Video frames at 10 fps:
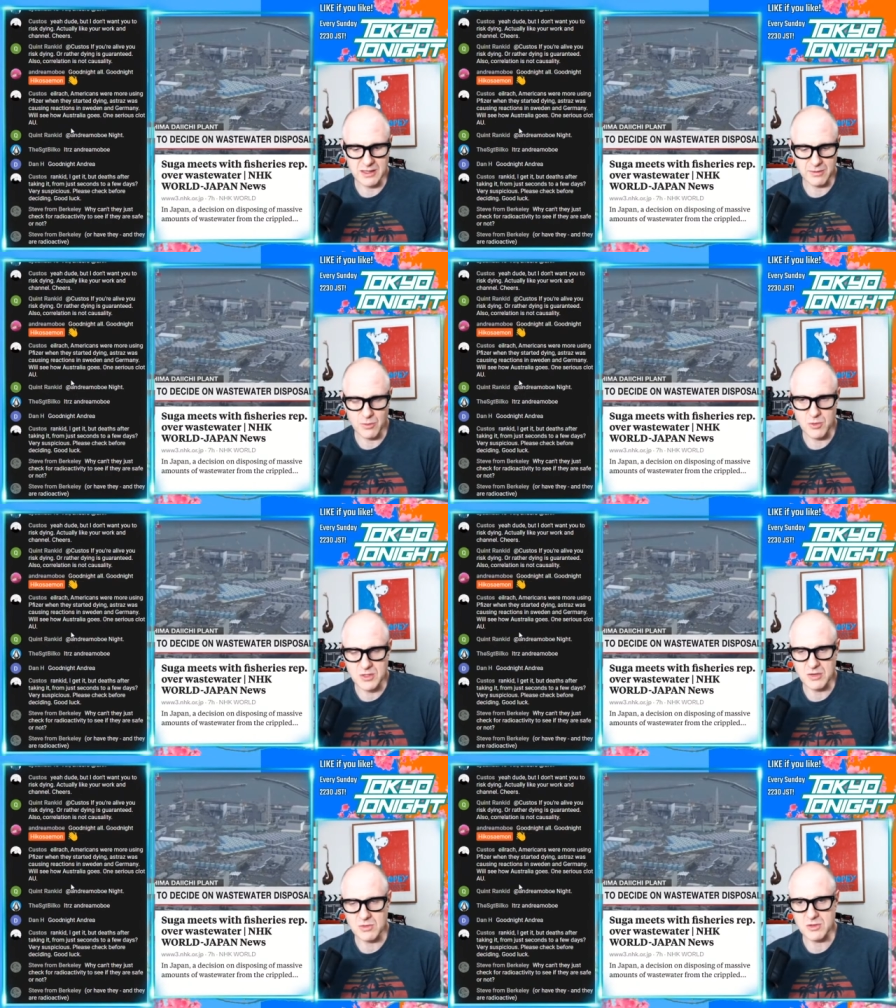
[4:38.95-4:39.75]
And of course,
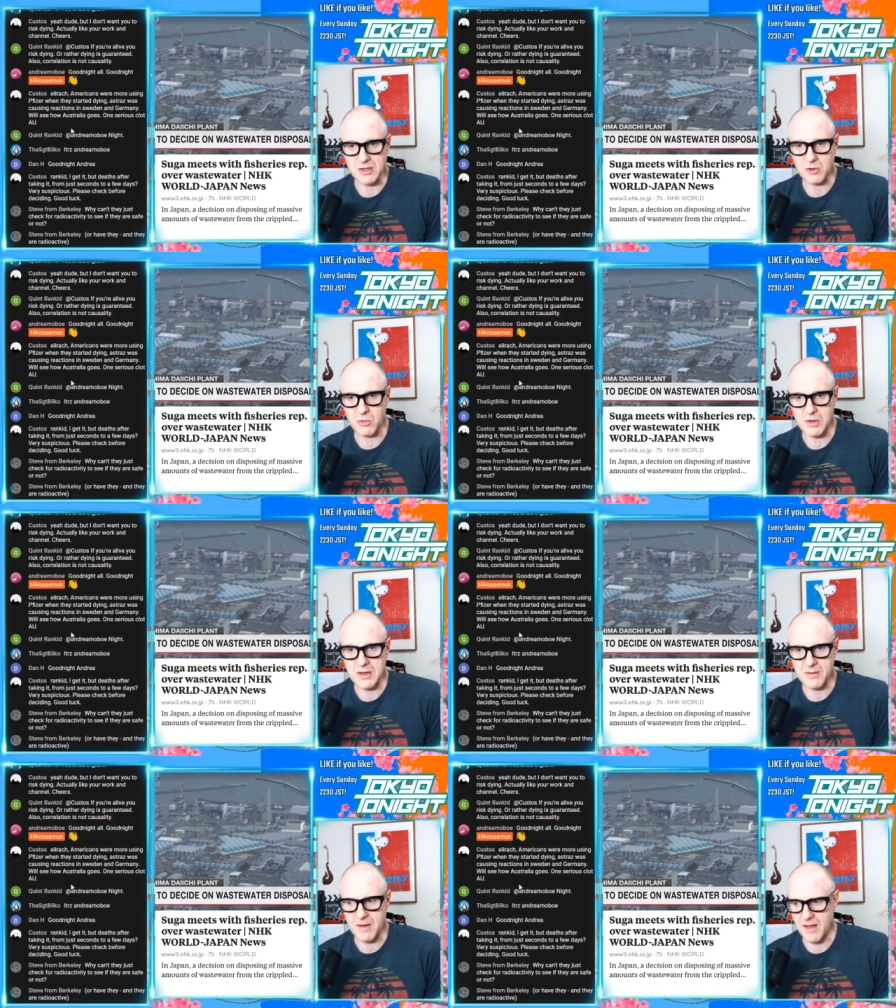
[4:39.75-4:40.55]
countries like
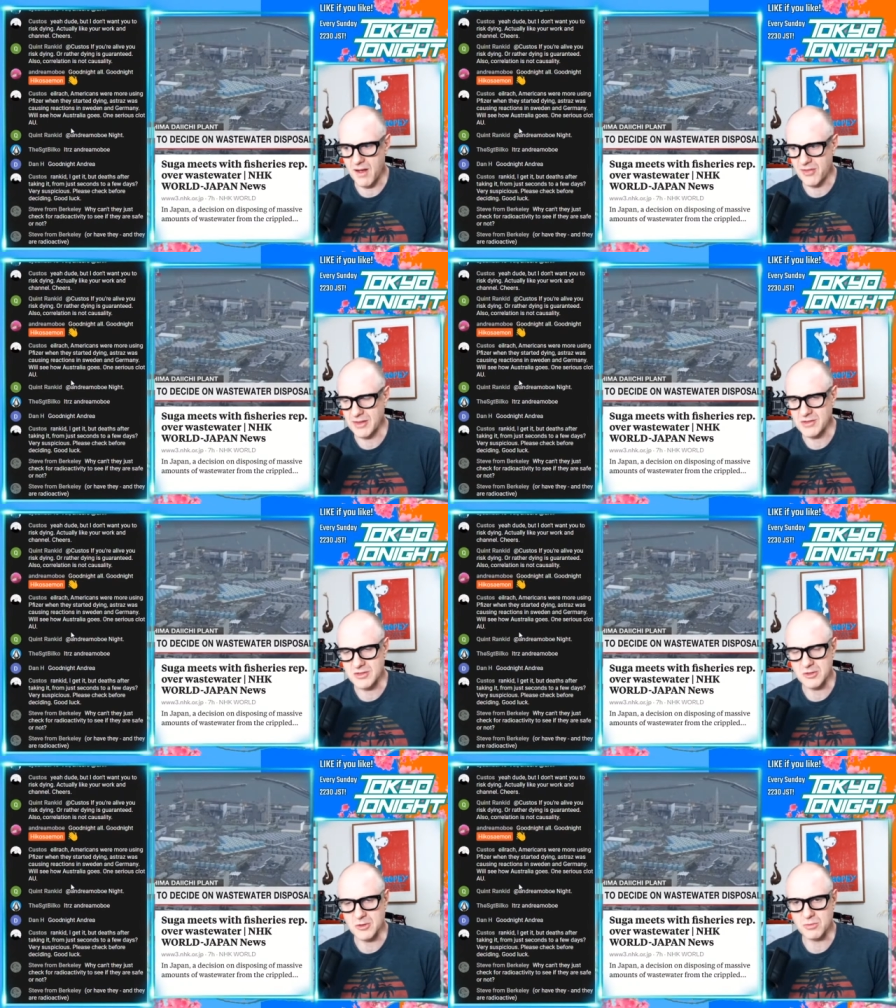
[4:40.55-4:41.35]
Korea, I, I think,
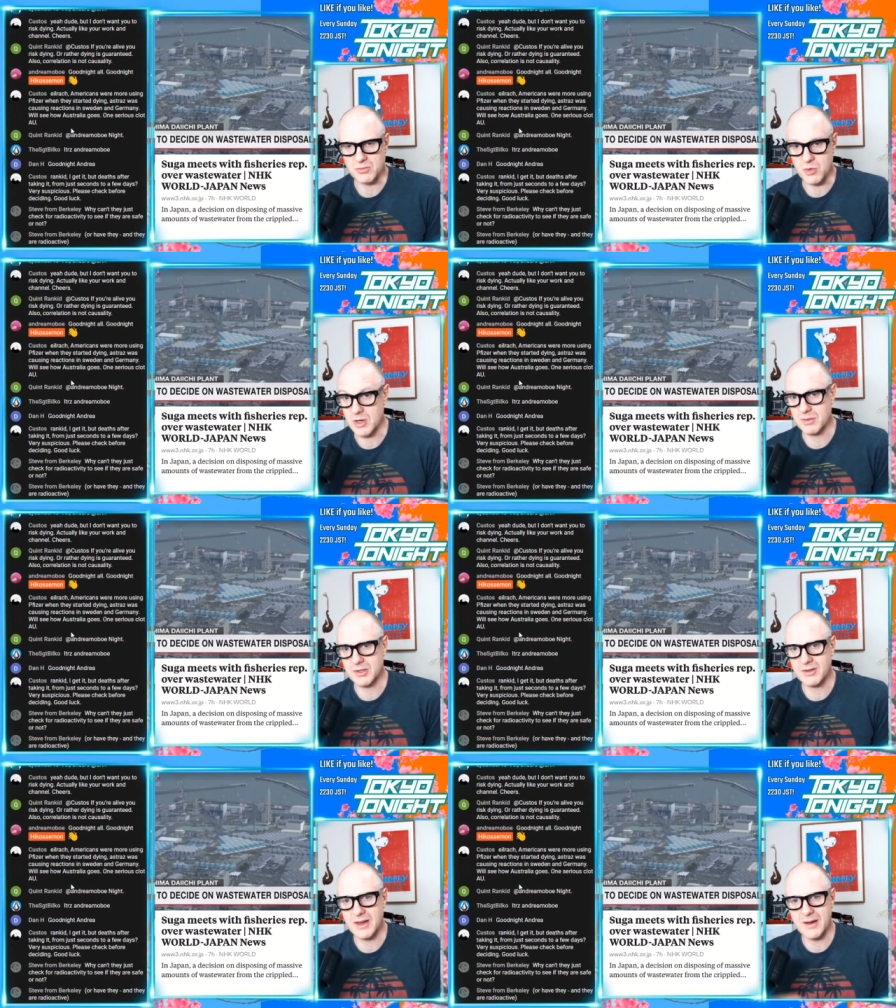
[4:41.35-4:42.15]
still
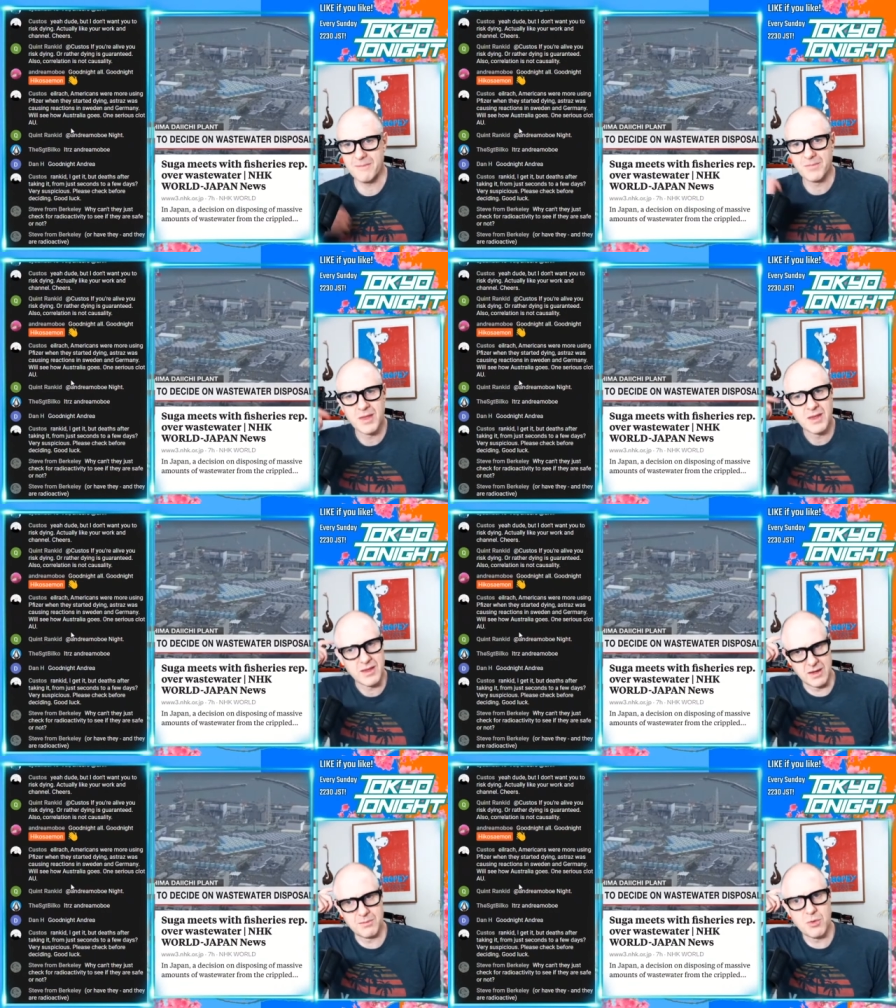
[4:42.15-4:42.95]
prohibit um,
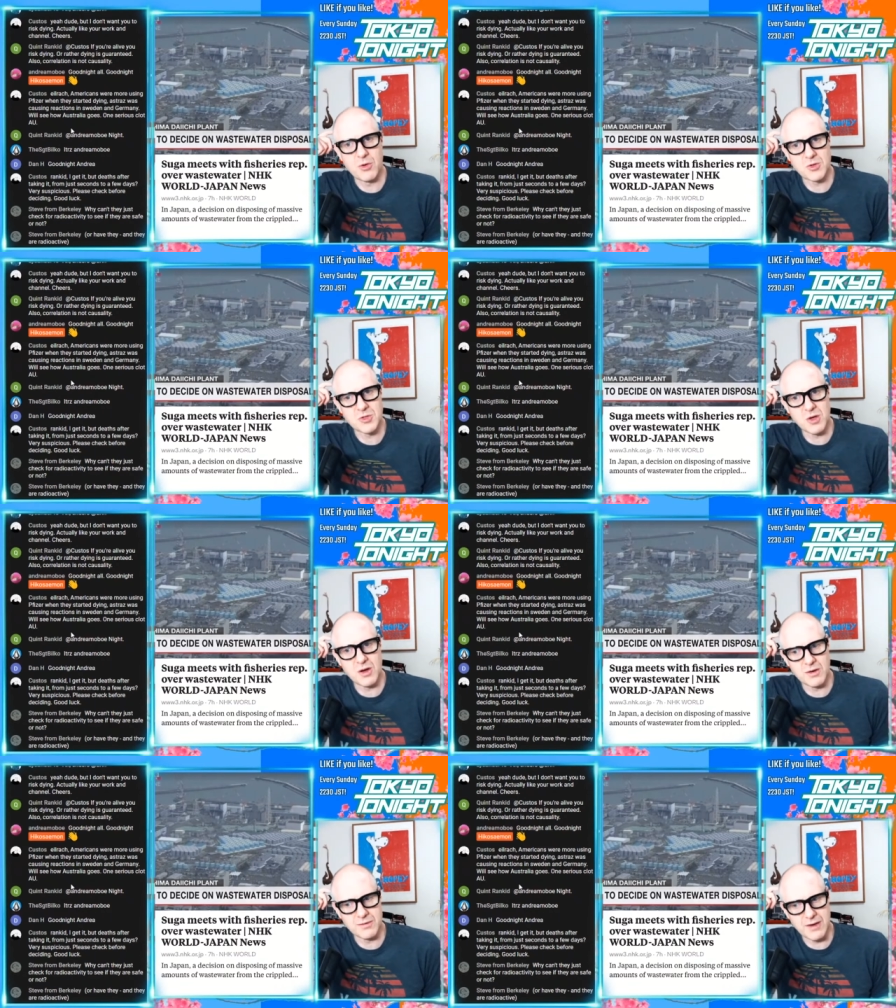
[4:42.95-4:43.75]
imports
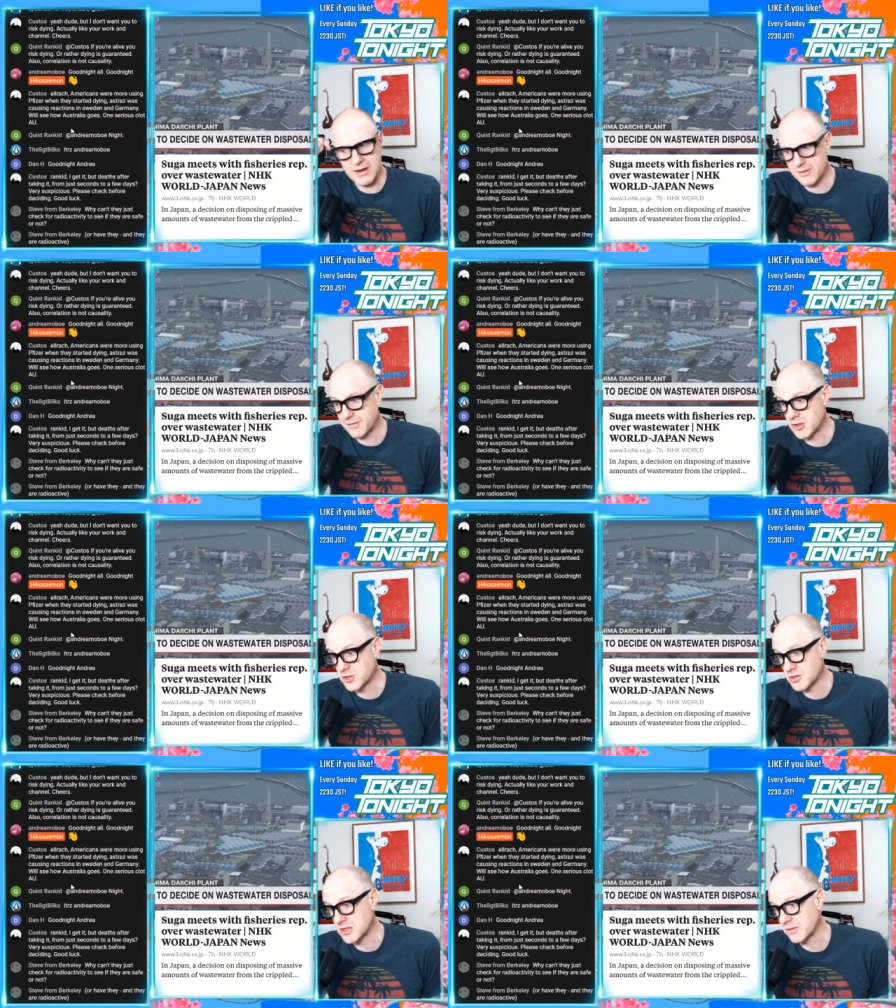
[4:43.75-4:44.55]
of uh, fish
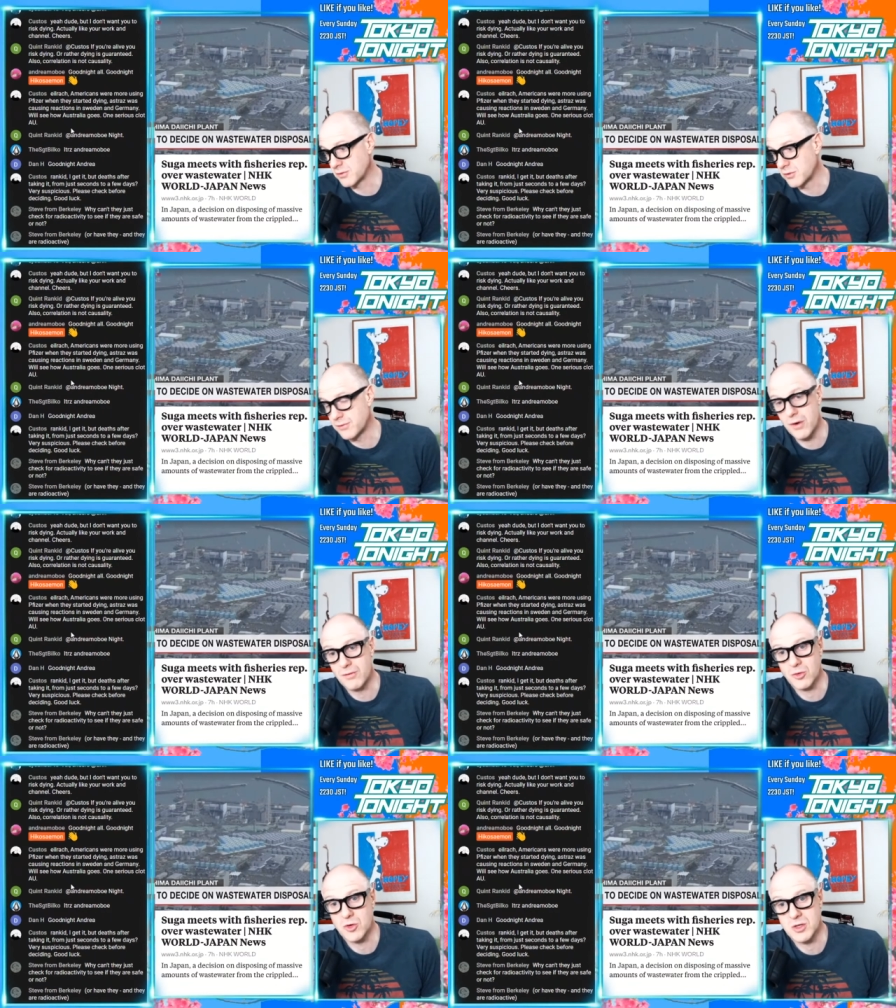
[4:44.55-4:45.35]
and seafood from
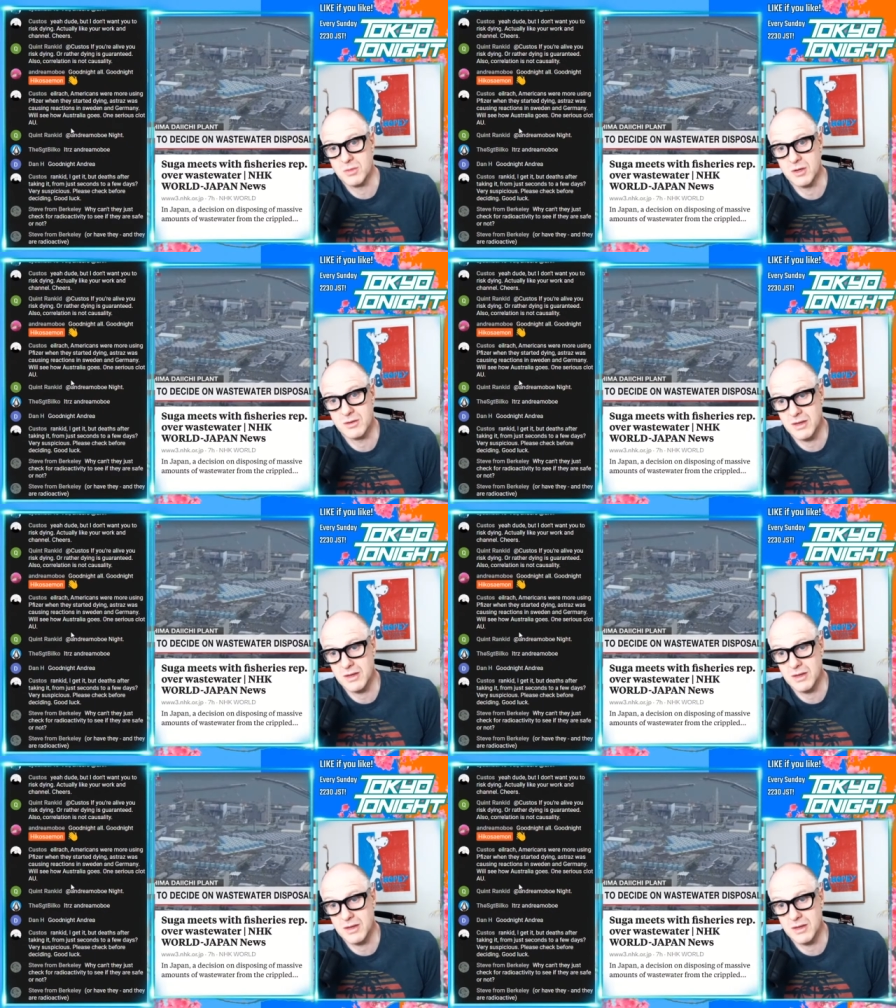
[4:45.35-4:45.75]
Fukushima.